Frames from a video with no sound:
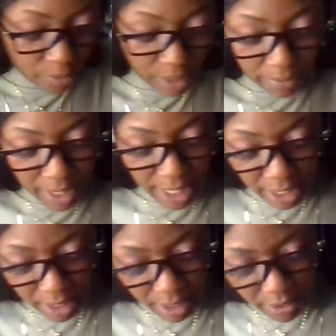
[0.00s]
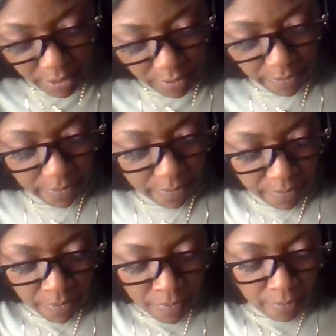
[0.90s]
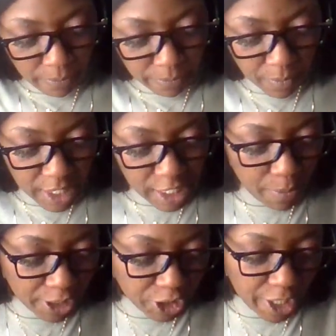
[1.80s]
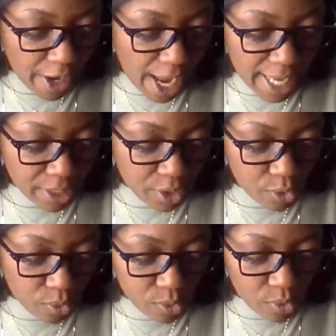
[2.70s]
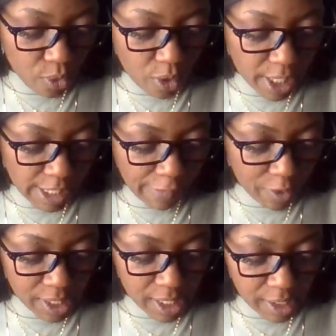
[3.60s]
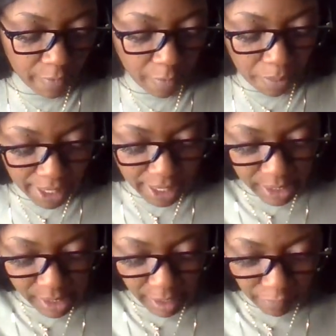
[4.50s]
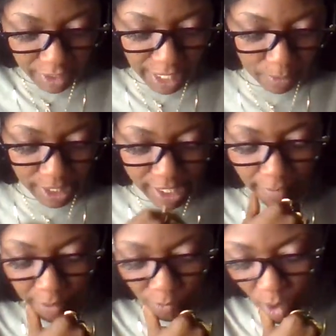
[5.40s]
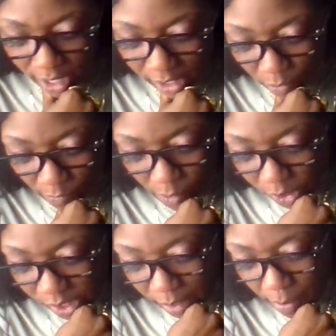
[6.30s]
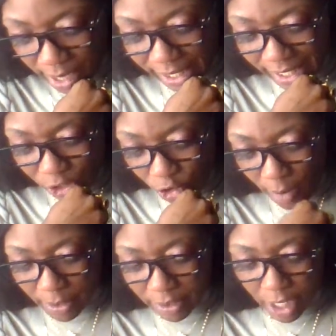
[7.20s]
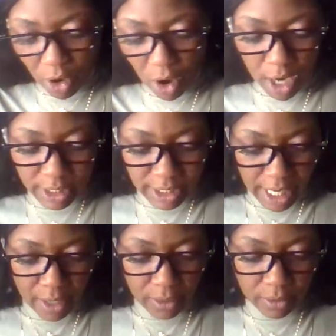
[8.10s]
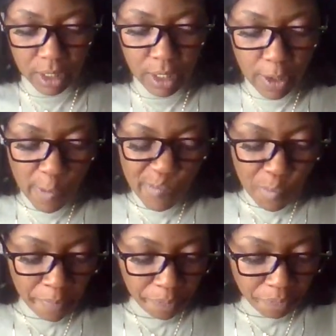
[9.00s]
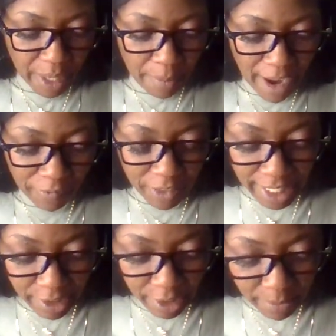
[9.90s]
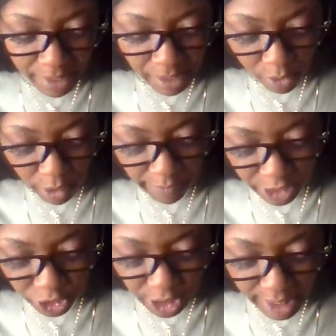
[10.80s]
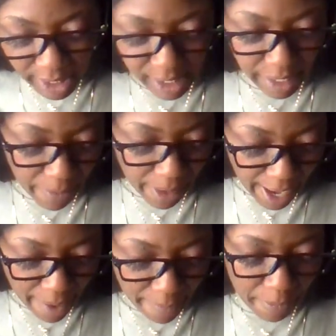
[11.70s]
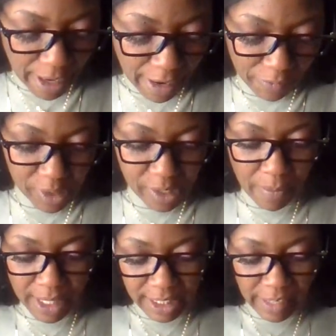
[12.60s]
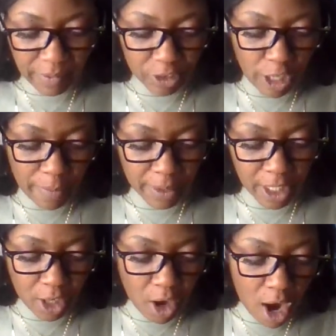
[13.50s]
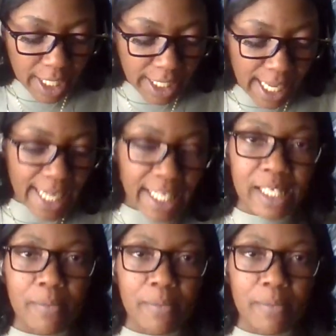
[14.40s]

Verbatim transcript: is what I'm getting here especially your attitudes or differences of opinions. I feel like with the Seven of Wands in reverse, somebody's dropping their guard down. They might feel like there could be some sort of injustice that might happen, but I feel somebody's definitely dropping their guard and gaining